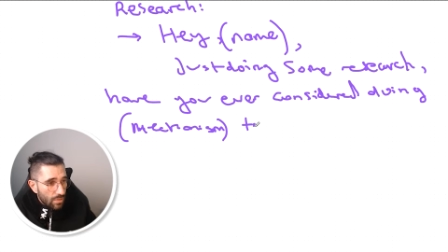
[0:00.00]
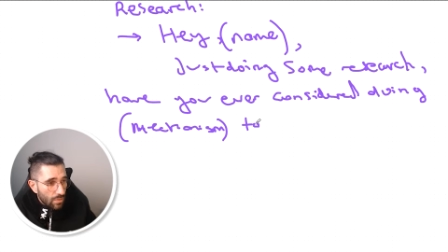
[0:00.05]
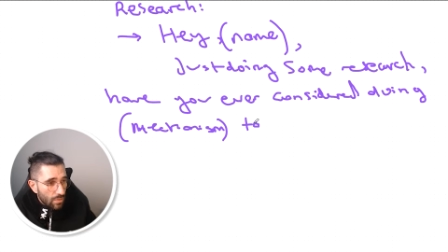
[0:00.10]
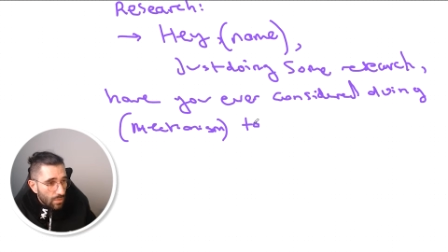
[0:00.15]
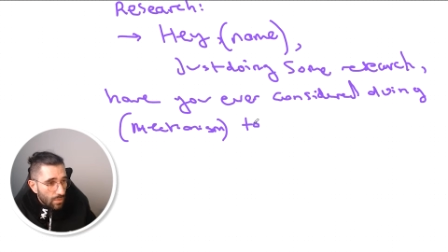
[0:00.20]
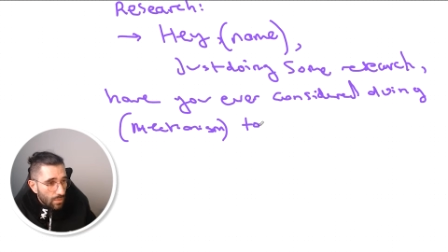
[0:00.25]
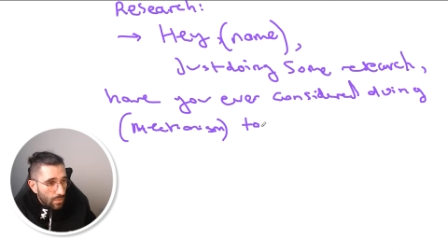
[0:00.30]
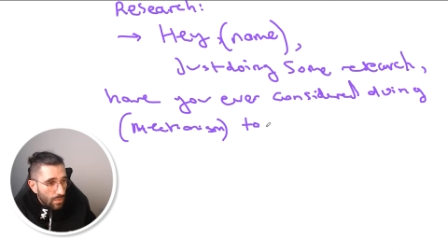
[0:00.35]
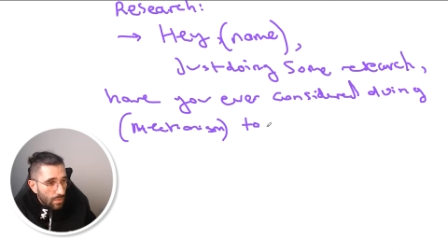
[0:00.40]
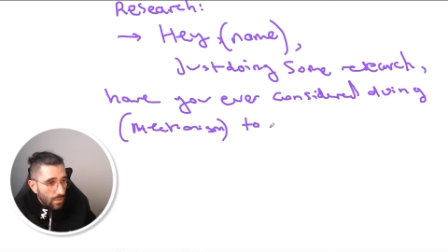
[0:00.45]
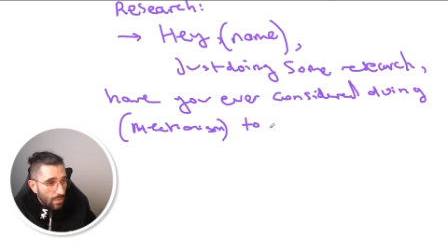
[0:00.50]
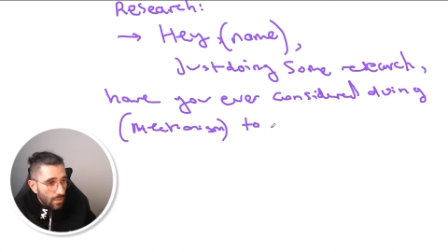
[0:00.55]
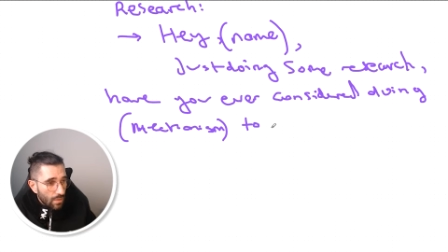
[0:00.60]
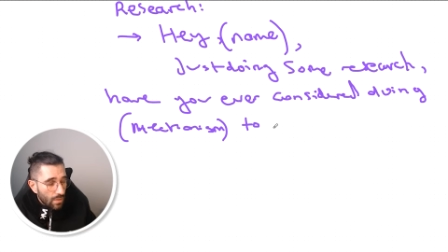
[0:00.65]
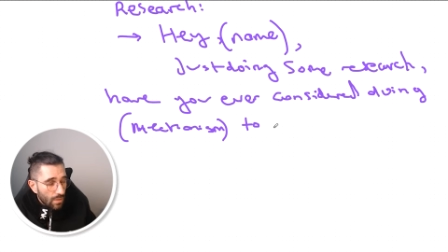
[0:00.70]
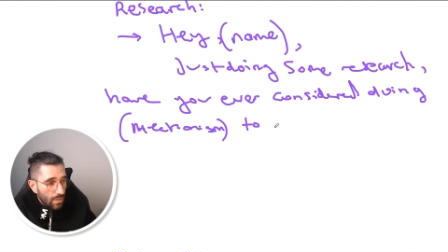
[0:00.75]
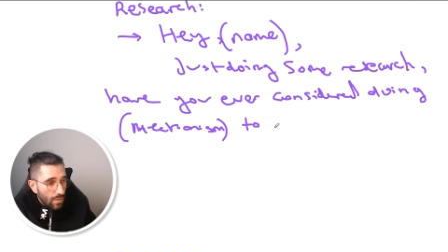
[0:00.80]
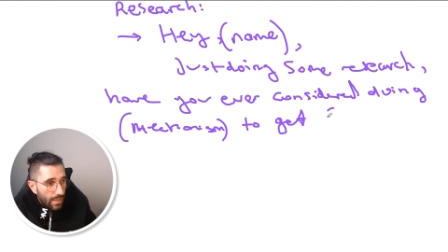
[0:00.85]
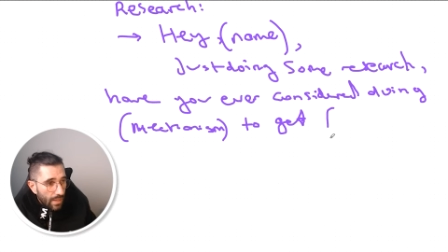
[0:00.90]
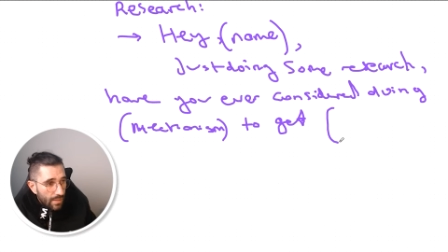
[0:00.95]
to
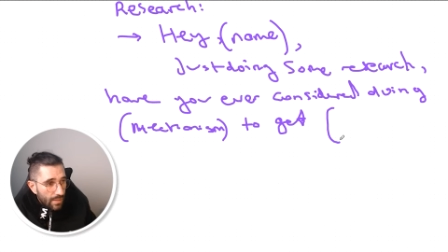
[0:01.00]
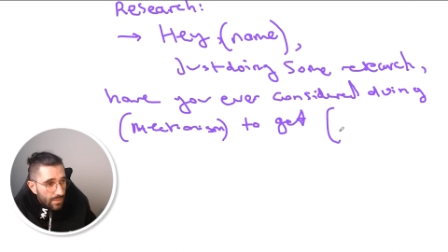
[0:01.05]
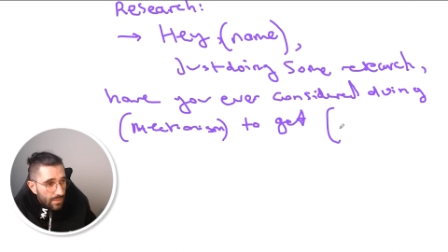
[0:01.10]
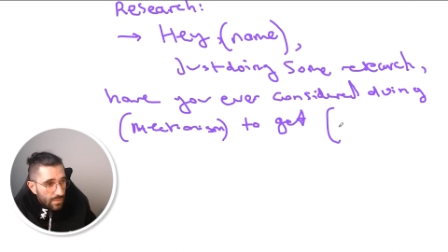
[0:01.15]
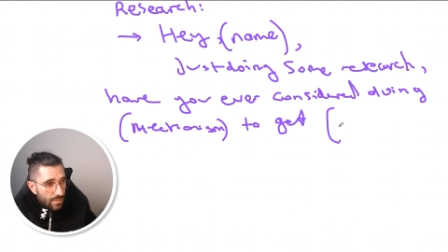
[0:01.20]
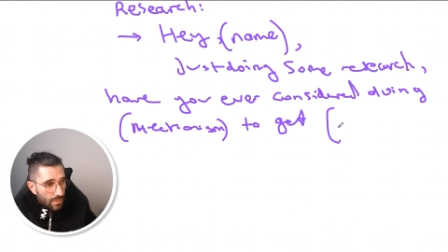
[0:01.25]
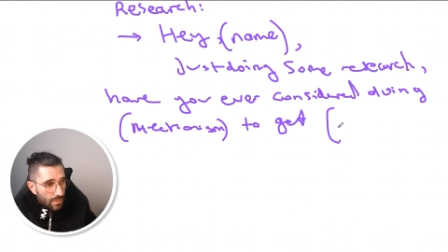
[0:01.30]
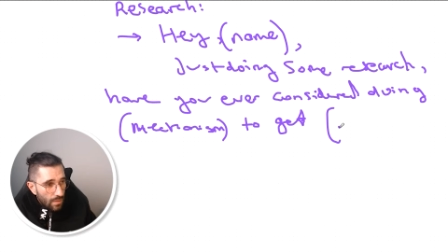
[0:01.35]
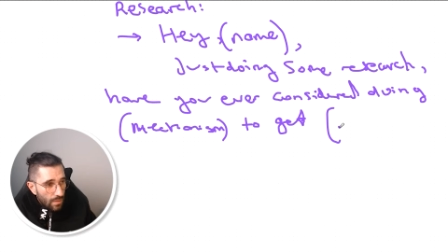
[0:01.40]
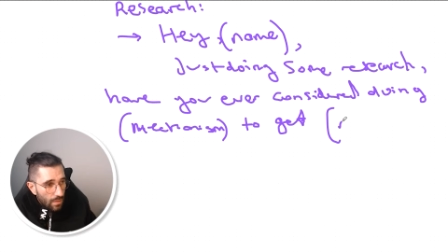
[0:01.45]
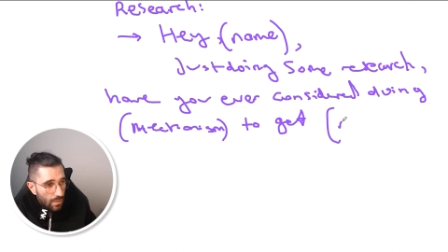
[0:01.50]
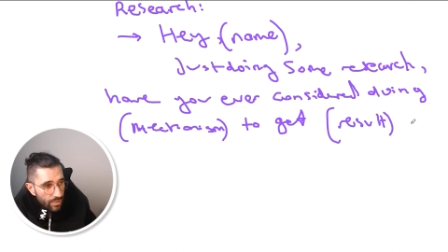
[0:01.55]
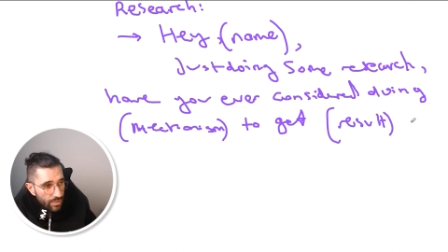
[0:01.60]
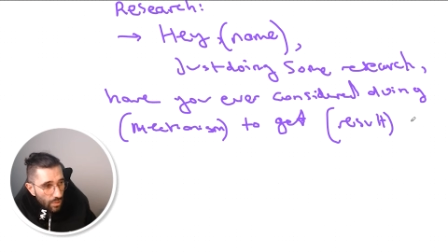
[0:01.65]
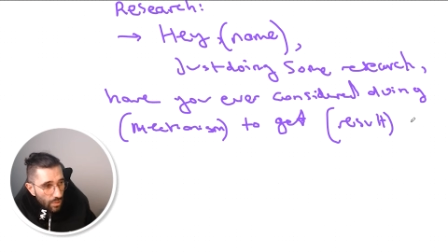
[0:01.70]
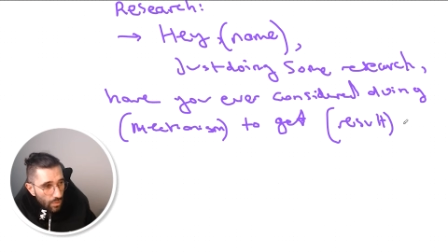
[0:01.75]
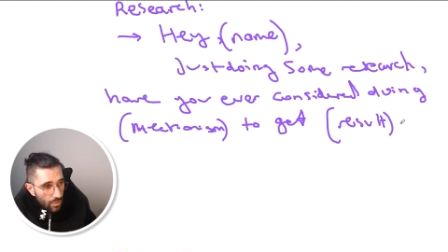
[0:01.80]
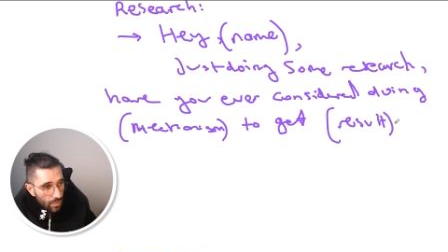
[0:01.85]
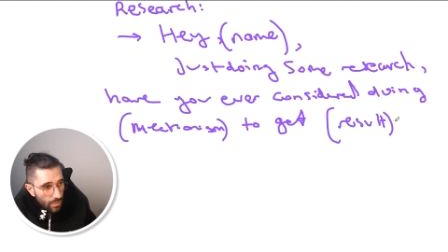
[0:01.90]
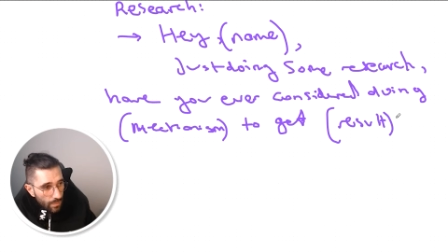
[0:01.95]
get
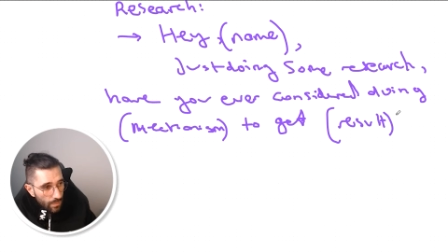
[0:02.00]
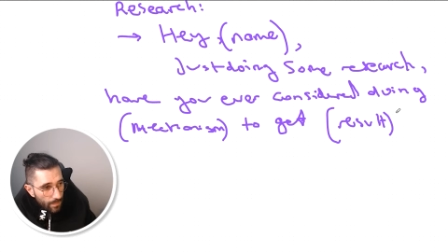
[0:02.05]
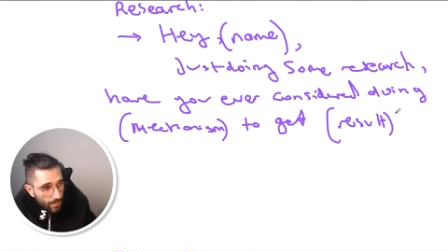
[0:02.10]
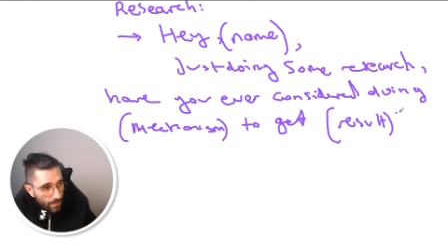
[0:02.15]
result?